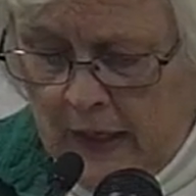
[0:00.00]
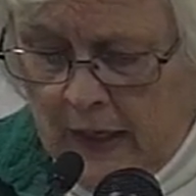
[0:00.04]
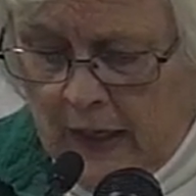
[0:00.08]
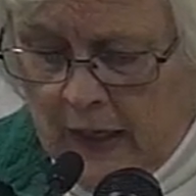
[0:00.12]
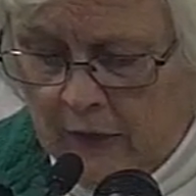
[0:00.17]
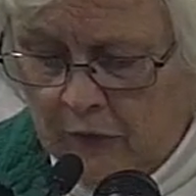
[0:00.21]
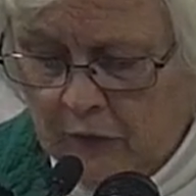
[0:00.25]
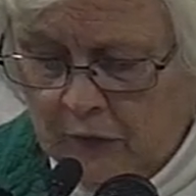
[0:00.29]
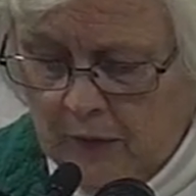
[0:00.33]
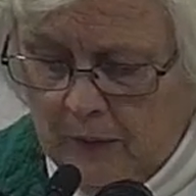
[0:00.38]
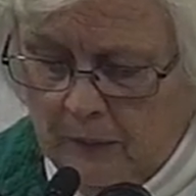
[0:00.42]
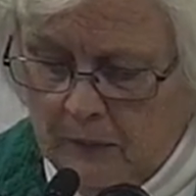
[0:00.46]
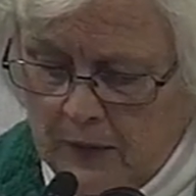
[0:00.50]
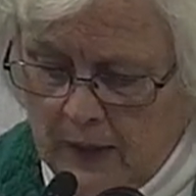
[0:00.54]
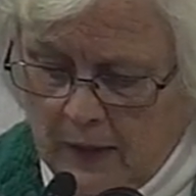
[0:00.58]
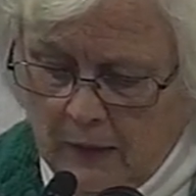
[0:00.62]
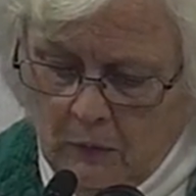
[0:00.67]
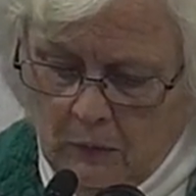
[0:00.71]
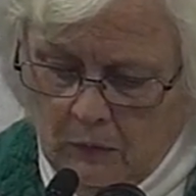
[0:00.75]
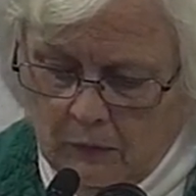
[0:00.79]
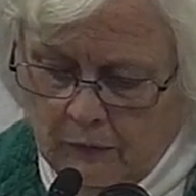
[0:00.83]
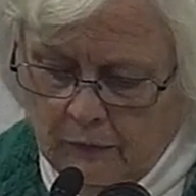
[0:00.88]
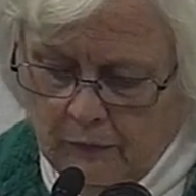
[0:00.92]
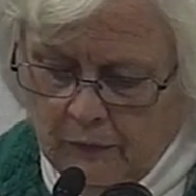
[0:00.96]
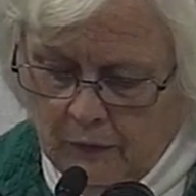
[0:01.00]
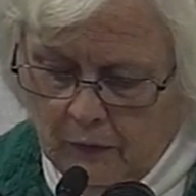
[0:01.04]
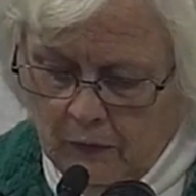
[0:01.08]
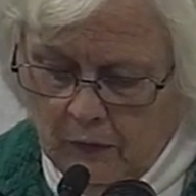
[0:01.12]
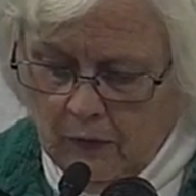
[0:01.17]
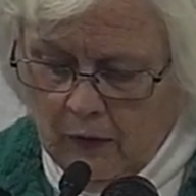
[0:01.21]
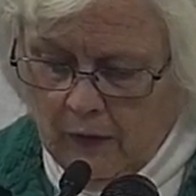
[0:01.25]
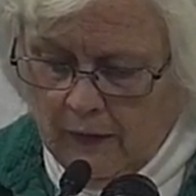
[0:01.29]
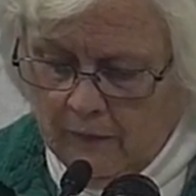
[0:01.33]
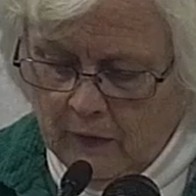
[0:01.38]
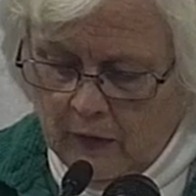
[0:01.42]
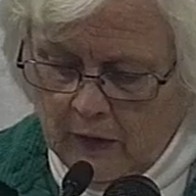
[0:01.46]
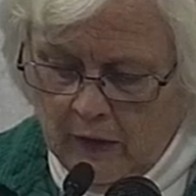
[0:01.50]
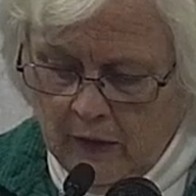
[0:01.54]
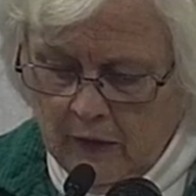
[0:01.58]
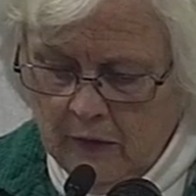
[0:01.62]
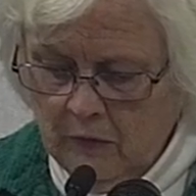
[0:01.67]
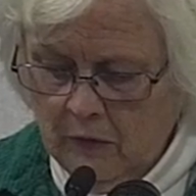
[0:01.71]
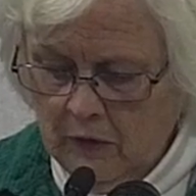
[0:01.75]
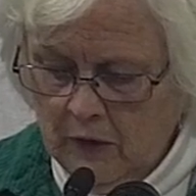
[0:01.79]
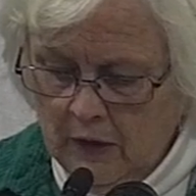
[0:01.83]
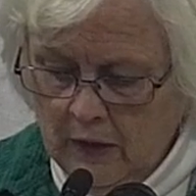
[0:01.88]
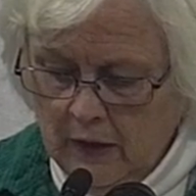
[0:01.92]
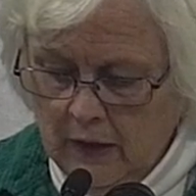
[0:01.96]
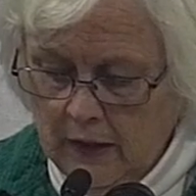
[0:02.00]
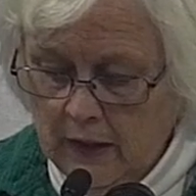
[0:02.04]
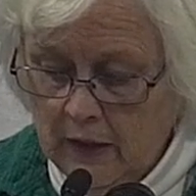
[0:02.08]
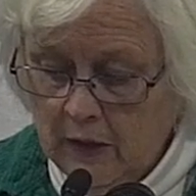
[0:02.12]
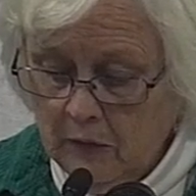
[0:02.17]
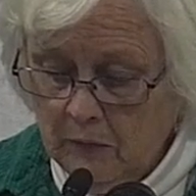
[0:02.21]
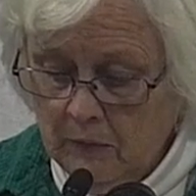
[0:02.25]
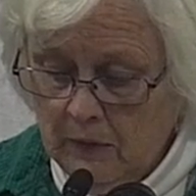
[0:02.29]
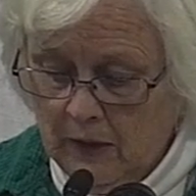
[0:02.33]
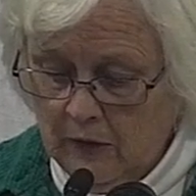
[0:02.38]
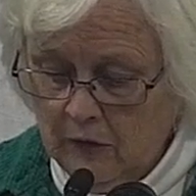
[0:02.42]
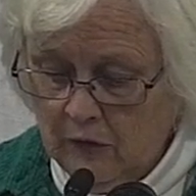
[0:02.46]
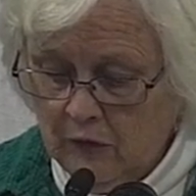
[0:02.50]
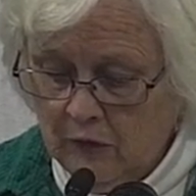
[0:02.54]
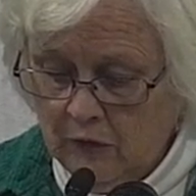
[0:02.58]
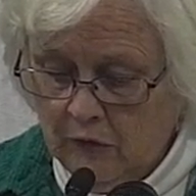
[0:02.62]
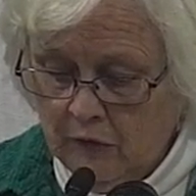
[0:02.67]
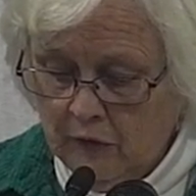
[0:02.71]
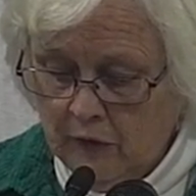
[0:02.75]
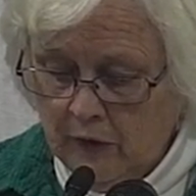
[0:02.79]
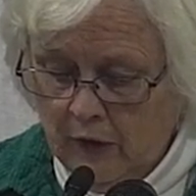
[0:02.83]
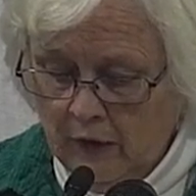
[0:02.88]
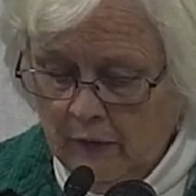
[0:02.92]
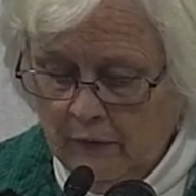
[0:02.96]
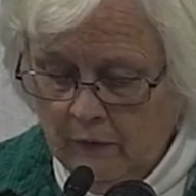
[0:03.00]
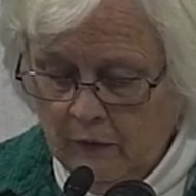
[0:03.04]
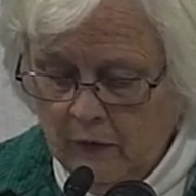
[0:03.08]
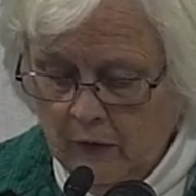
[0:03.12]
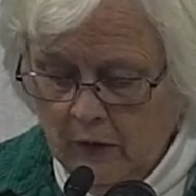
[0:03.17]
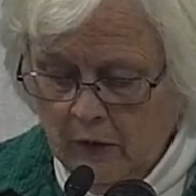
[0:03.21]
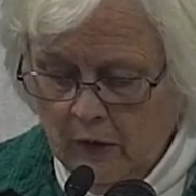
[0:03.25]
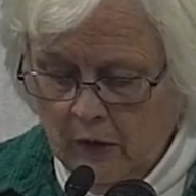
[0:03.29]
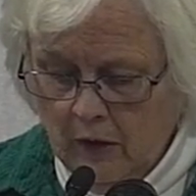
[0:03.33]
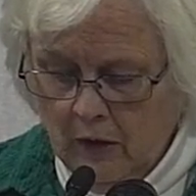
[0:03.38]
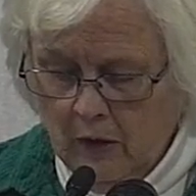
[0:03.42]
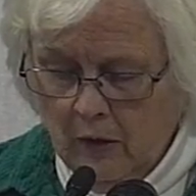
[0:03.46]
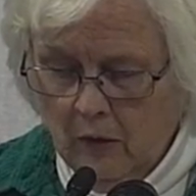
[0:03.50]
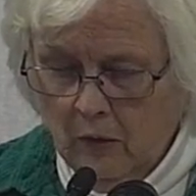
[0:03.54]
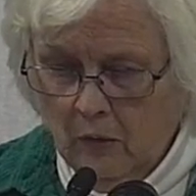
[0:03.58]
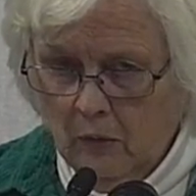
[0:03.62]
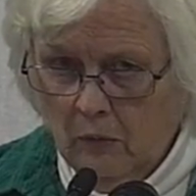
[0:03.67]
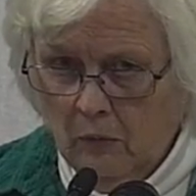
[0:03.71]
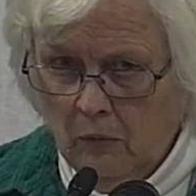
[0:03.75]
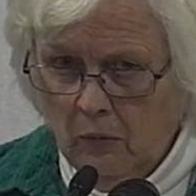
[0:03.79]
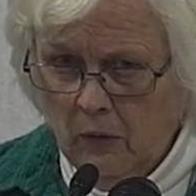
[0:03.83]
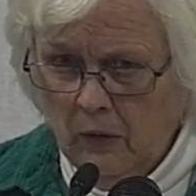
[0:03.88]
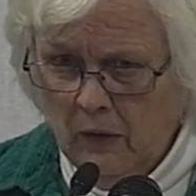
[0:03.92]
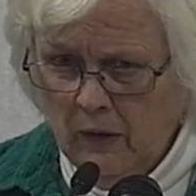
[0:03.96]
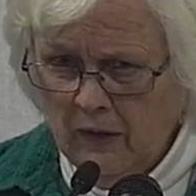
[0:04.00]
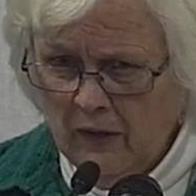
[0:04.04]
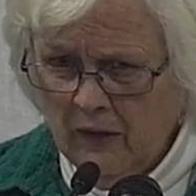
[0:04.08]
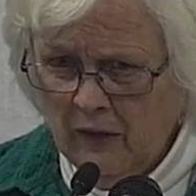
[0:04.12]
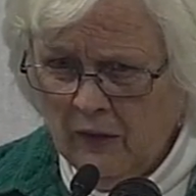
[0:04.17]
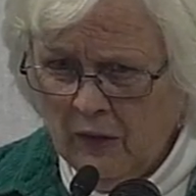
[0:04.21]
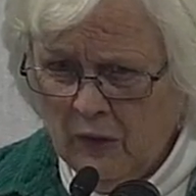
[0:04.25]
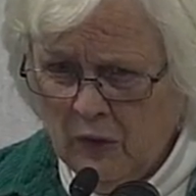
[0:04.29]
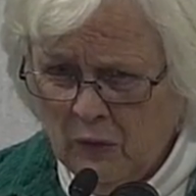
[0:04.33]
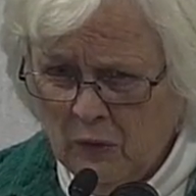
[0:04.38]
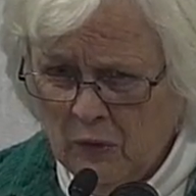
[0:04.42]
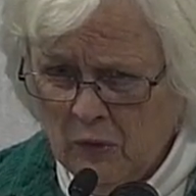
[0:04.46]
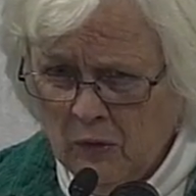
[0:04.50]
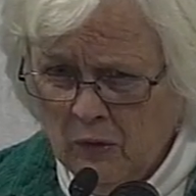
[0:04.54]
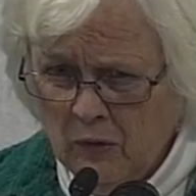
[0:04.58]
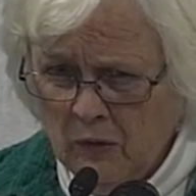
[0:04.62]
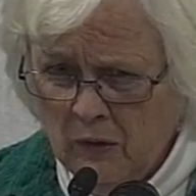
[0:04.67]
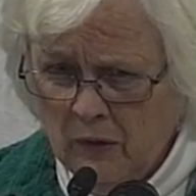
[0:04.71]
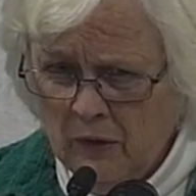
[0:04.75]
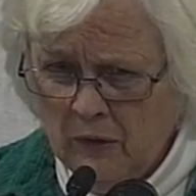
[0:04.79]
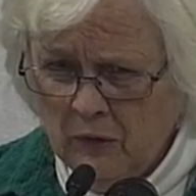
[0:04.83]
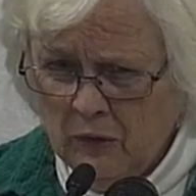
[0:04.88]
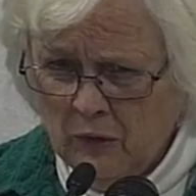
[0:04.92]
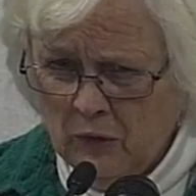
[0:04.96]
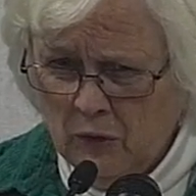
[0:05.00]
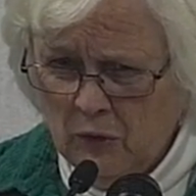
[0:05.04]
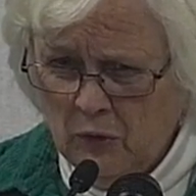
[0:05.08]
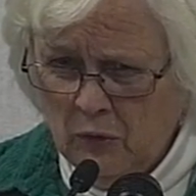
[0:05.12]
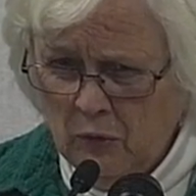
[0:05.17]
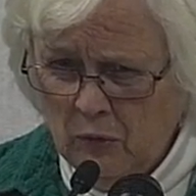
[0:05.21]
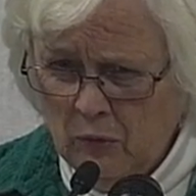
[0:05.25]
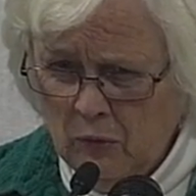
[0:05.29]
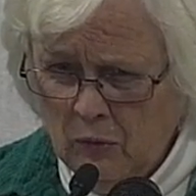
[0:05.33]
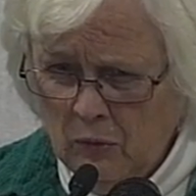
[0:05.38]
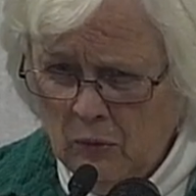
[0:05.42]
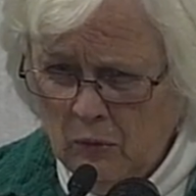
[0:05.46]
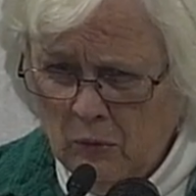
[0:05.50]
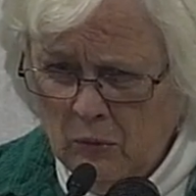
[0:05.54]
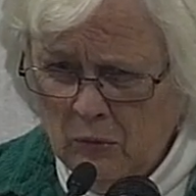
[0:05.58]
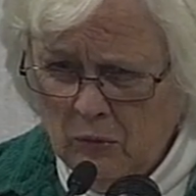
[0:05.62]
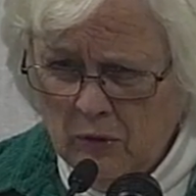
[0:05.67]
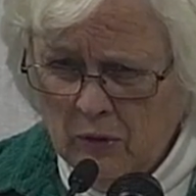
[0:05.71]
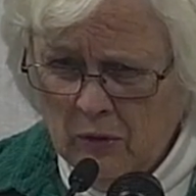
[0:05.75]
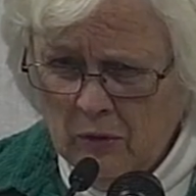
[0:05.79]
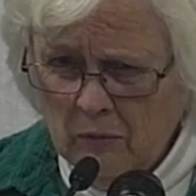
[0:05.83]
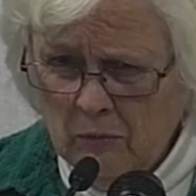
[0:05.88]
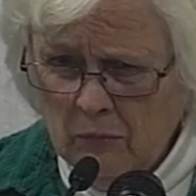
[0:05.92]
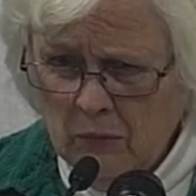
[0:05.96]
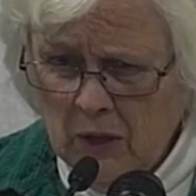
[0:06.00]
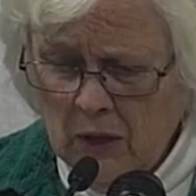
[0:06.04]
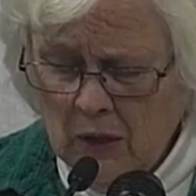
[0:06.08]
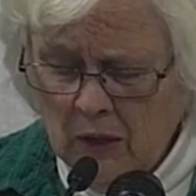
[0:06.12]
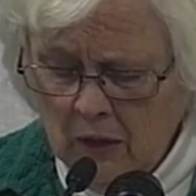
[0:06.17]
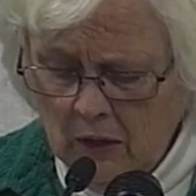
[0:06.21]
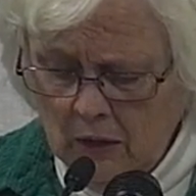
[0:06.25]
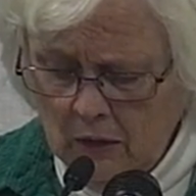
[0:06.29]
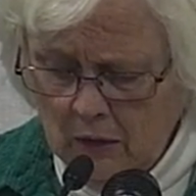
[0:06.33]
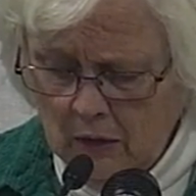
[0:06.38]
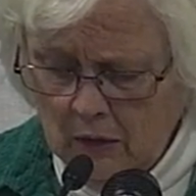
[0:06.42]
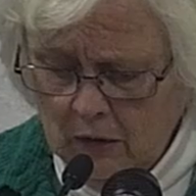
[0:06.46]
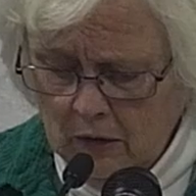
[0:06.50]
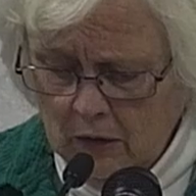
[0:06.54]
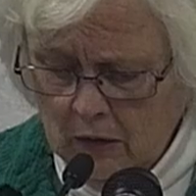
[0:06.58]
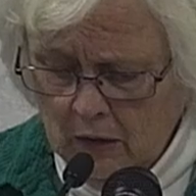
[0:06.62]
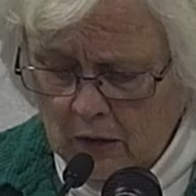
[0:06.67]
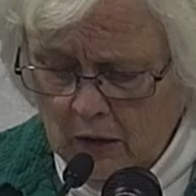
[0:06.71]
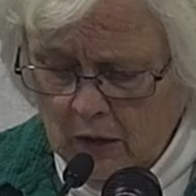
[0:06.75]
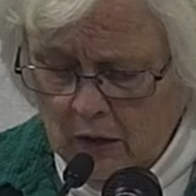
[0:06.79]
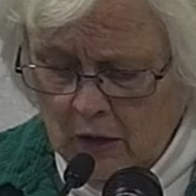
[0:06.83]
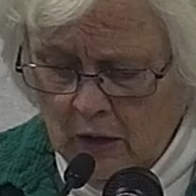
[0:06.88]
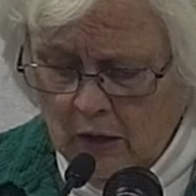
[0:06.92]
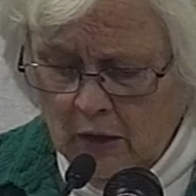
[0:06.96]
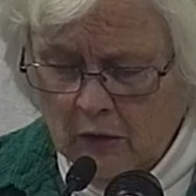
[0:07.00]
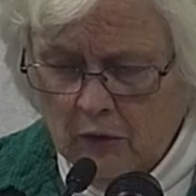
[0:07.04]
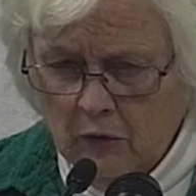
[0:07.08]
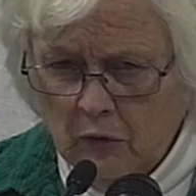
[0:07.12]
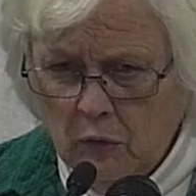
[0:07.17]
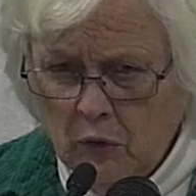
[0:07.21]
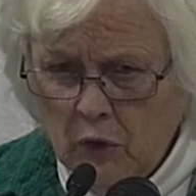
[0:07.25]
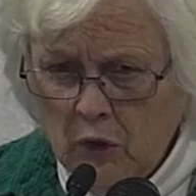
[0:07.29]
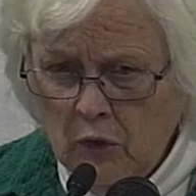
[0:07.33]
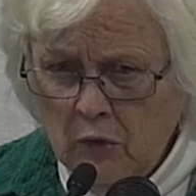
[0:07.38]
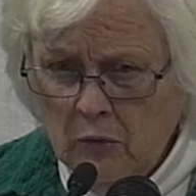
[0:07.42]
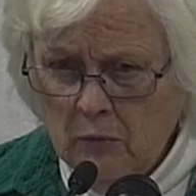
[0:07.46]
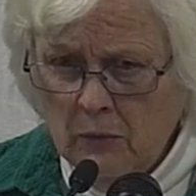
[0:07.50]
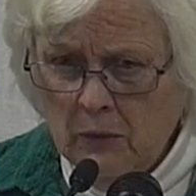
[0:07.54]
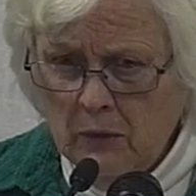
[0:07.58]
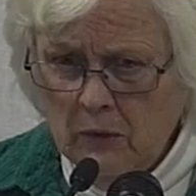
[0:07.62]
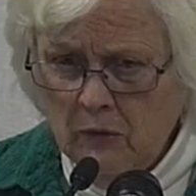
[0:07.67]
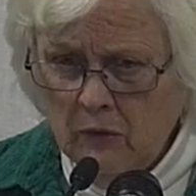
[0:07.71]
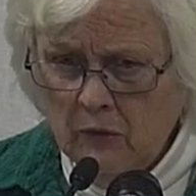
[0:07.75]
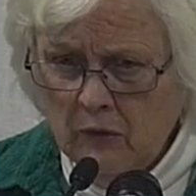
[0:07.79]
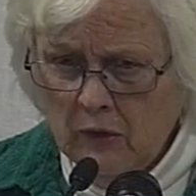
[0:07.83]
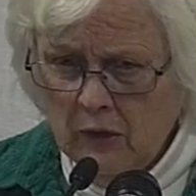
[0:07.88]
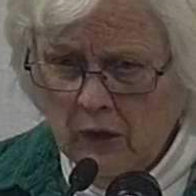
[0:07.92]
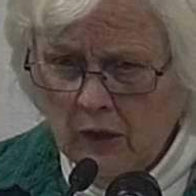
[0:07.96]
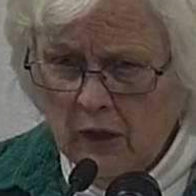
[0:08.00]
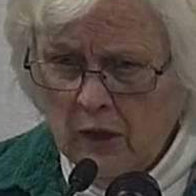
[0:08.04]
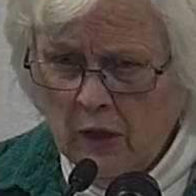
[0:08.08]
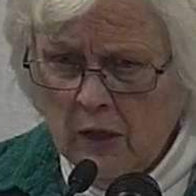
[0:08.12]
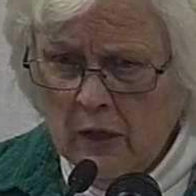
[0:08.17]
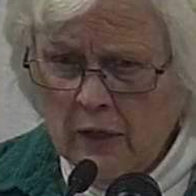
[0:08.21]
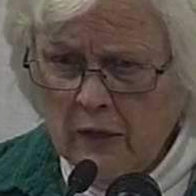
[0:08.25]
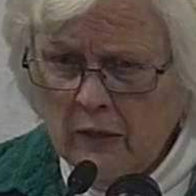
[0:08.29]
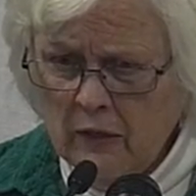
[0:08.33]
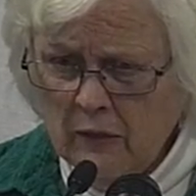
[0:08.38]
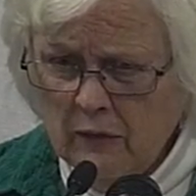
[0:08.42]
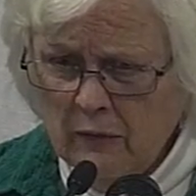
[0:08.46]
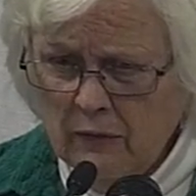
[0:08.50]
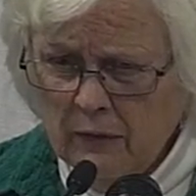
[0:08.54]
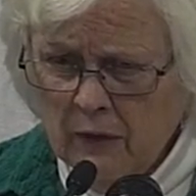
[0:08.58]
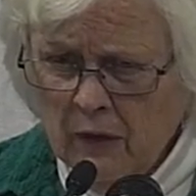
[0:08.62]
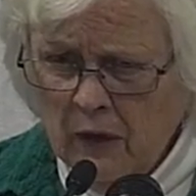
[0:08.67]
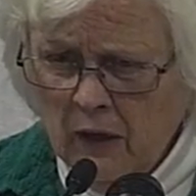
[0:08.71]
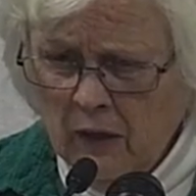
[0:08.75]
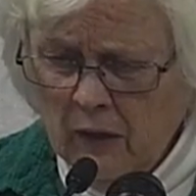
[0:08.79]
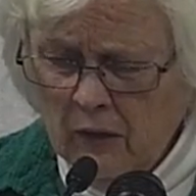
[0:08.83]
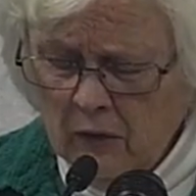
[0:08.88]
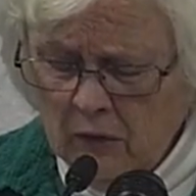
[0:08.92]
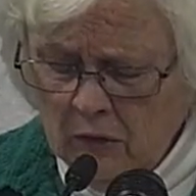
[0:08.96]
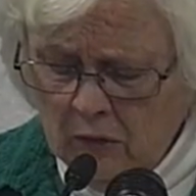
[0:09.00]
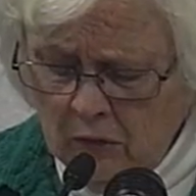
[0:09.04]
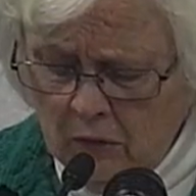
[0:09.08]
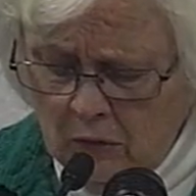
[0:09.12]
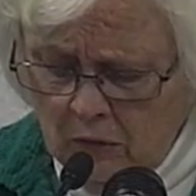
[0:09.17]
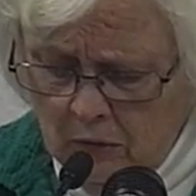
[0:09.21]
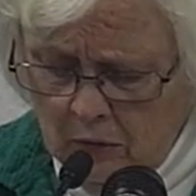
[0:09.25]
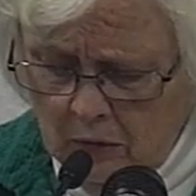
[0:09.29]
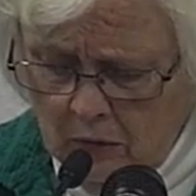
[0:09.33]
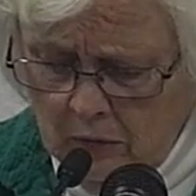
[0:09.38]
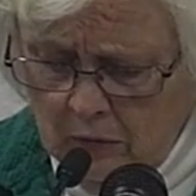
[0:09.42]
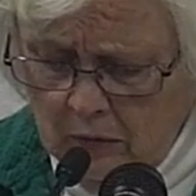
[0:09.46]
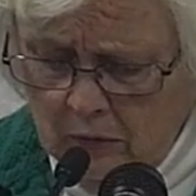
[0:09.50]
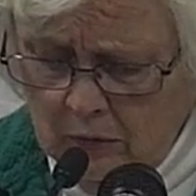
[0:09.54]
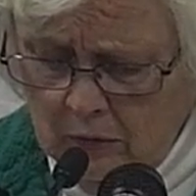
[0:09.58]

Except they were full of a hundred iterations of, What are you going to do to me? Do humans eat foxes?